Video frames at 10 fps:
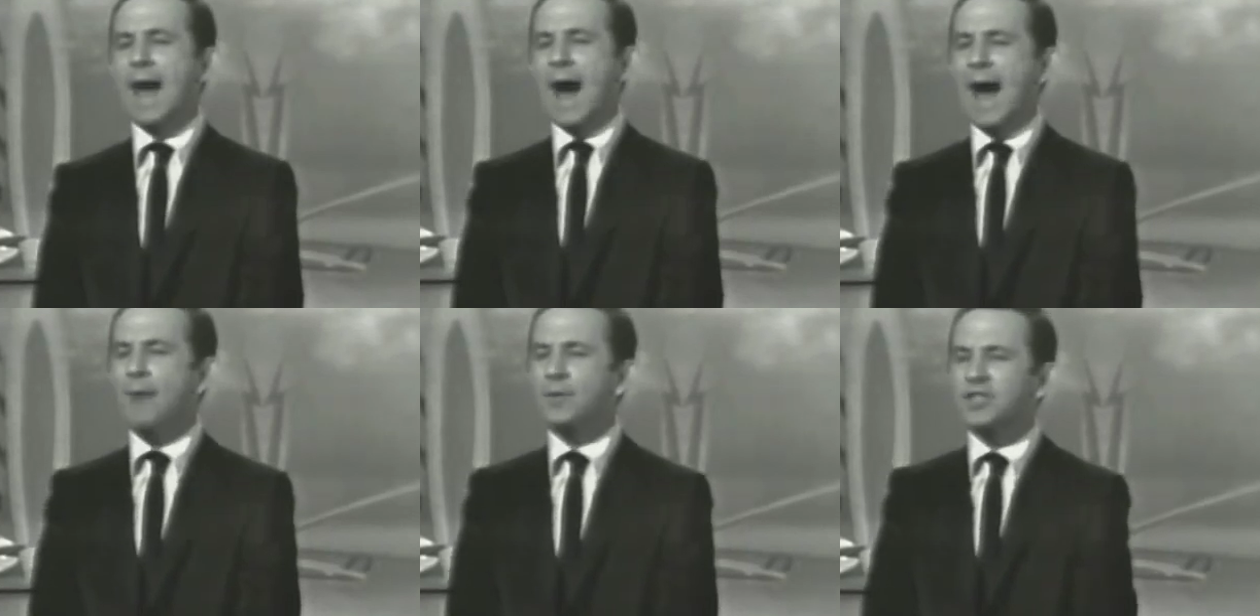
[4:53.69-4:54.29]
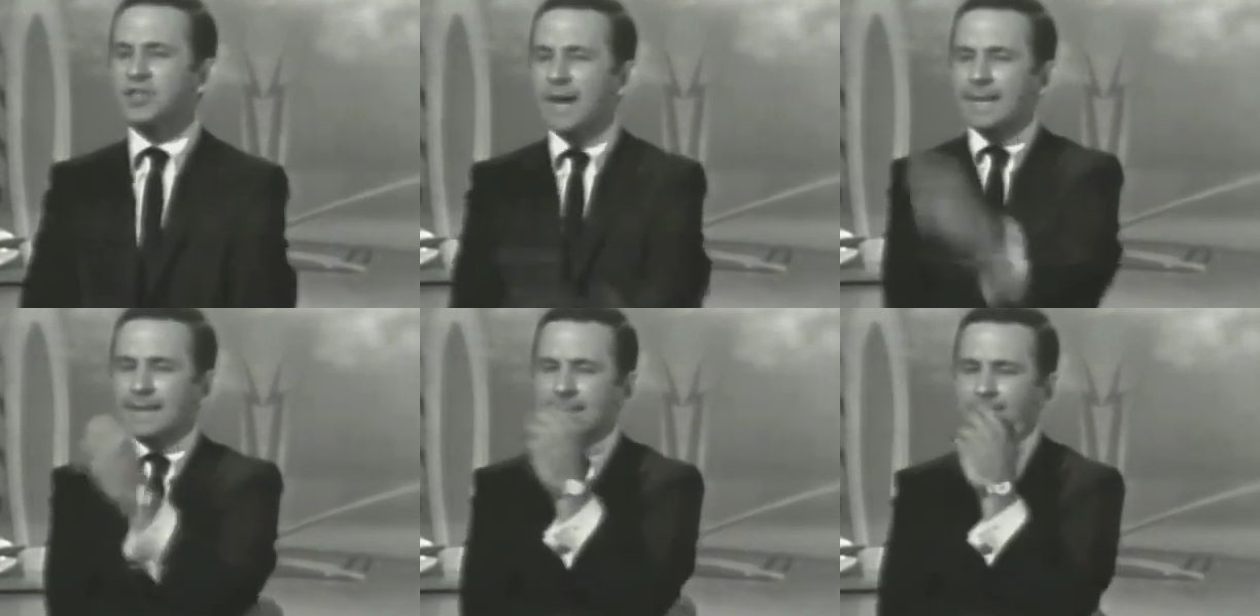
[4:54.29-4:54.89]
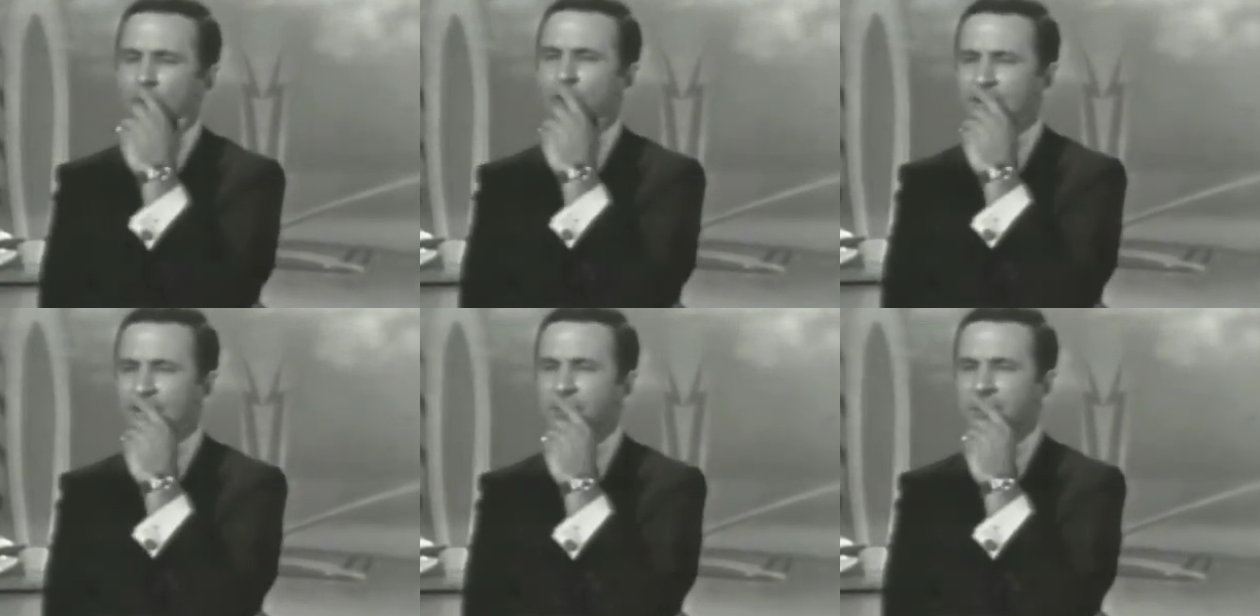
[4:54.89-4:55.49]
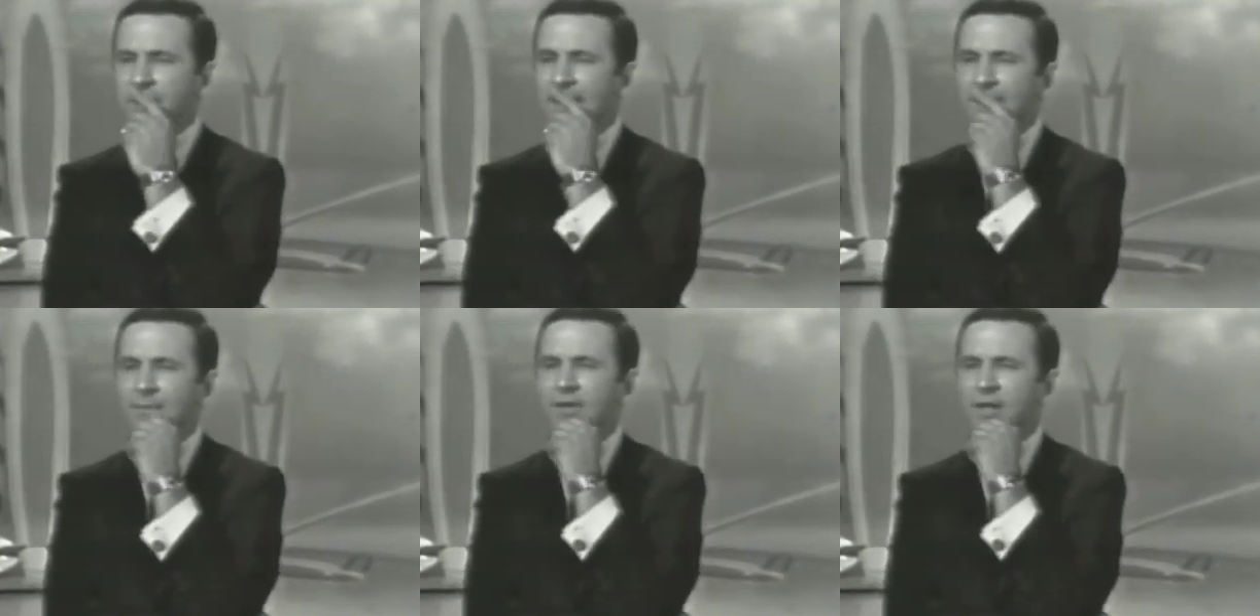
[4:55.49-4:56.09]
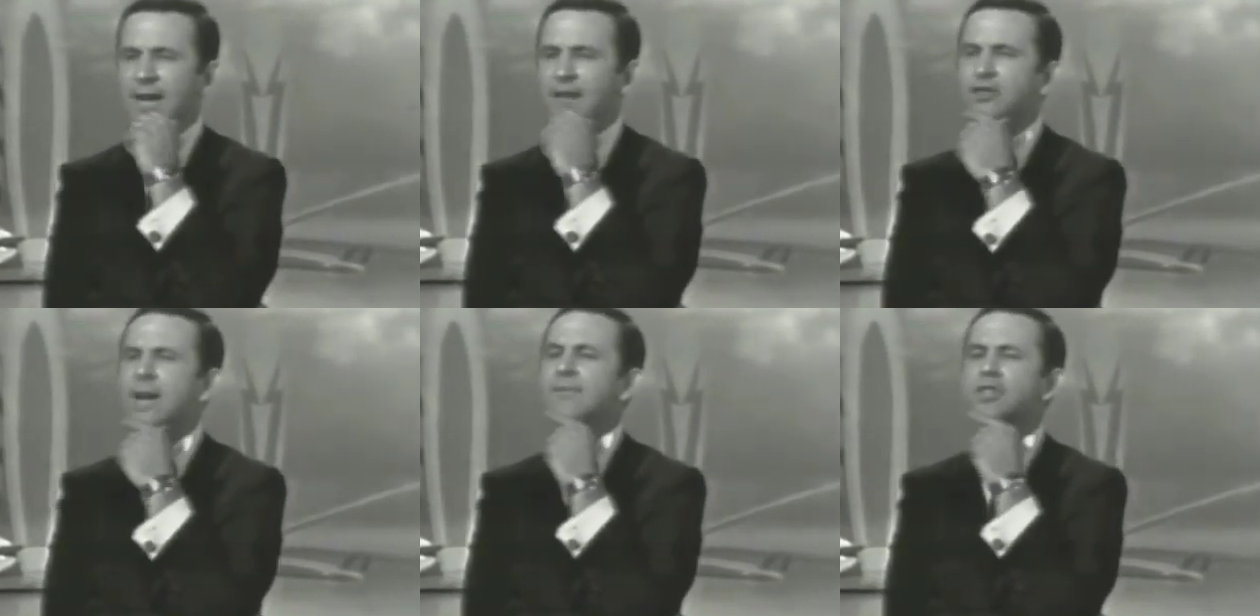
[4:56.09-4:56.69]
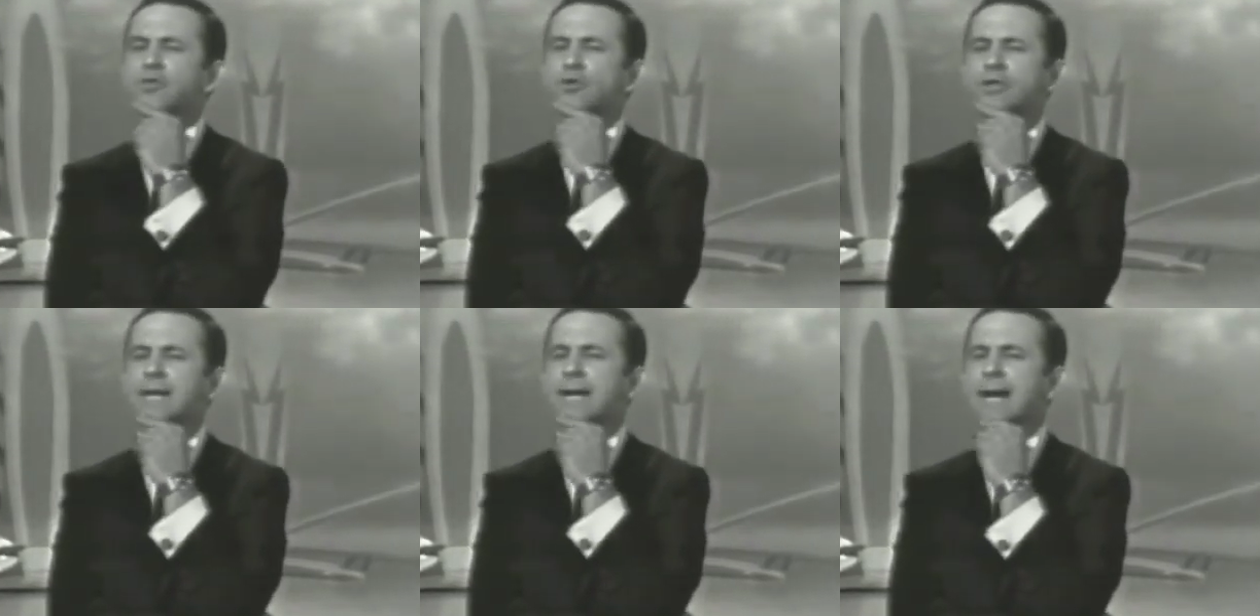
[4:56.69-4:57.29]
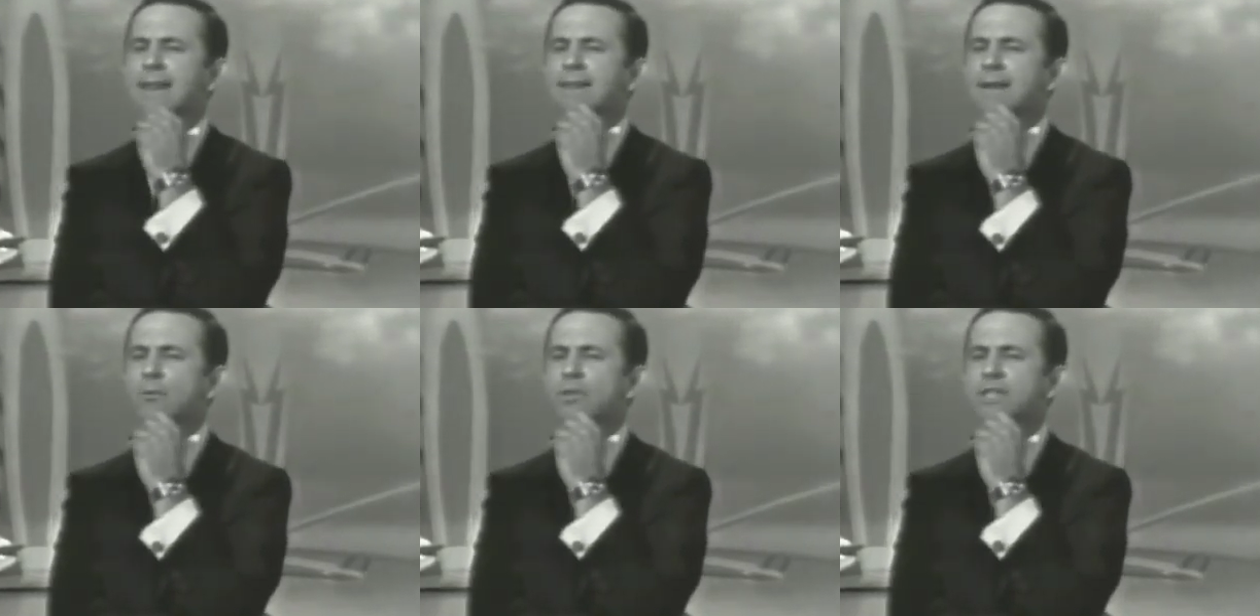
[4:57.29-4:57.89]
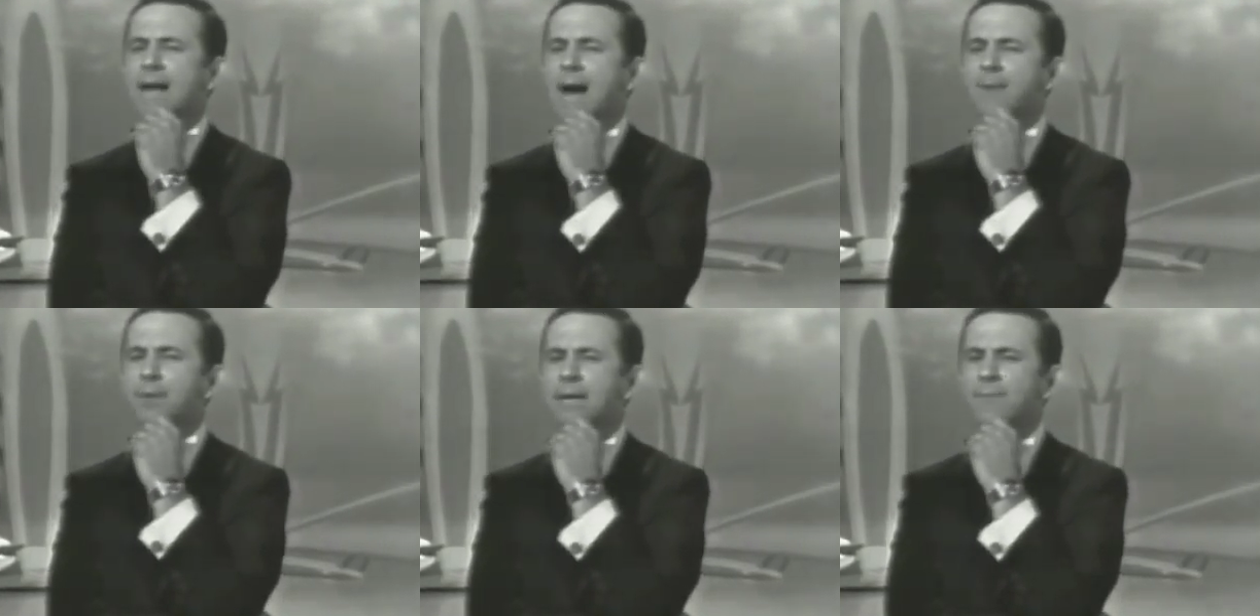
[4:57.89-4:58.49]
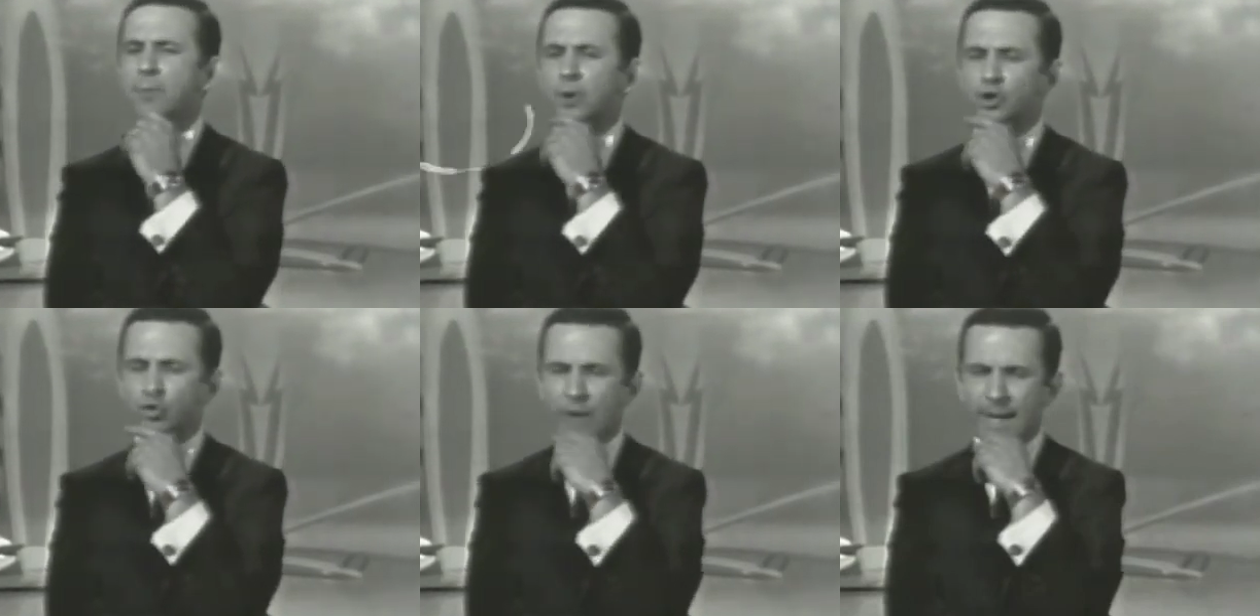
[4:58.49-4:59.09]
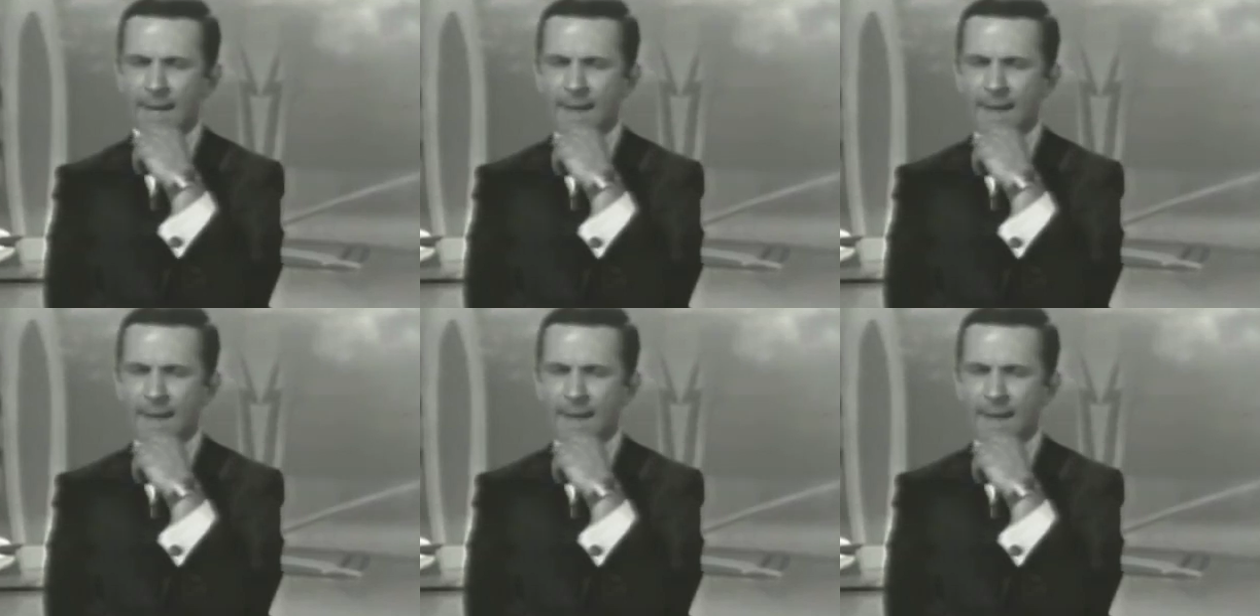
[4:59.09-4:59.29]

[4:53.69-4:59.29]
I would say that the most dangerous thing I've ever done outside of this routine, I think, was the unbelievable trick